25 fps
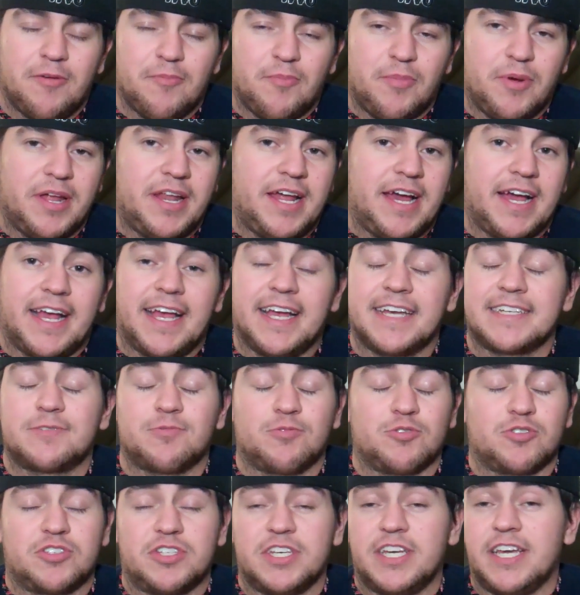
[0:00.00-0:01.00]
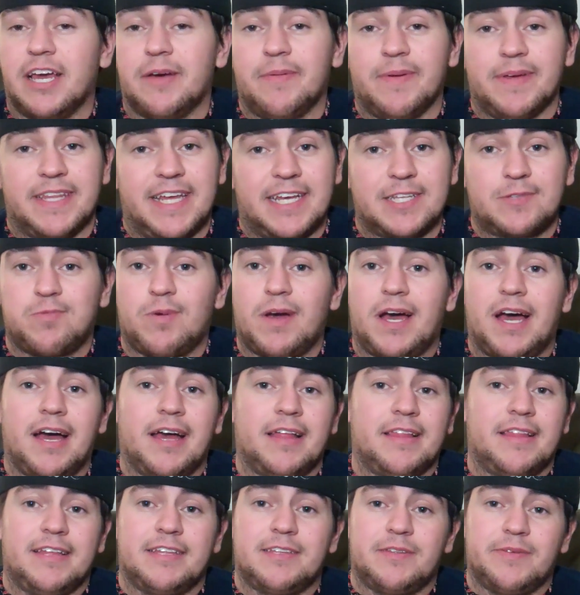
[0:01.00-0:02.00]
But I guess we'll see. That's
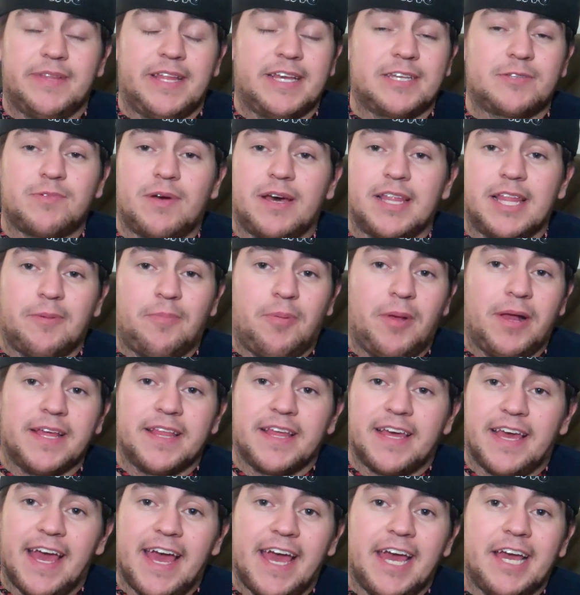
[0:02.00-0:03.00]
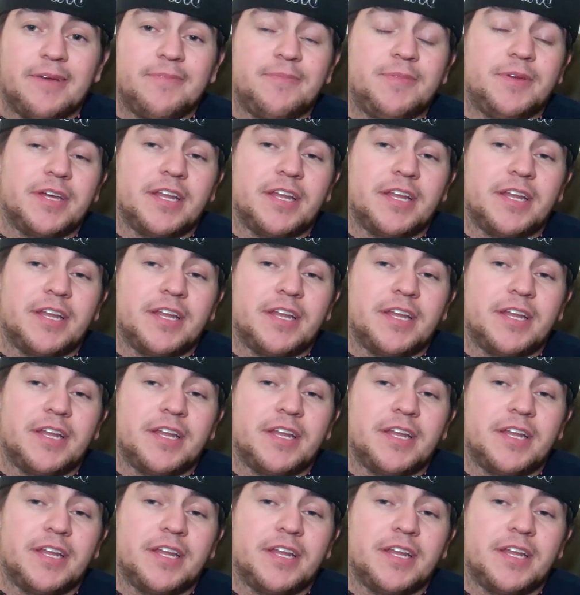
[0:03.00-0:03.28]
why they play the game,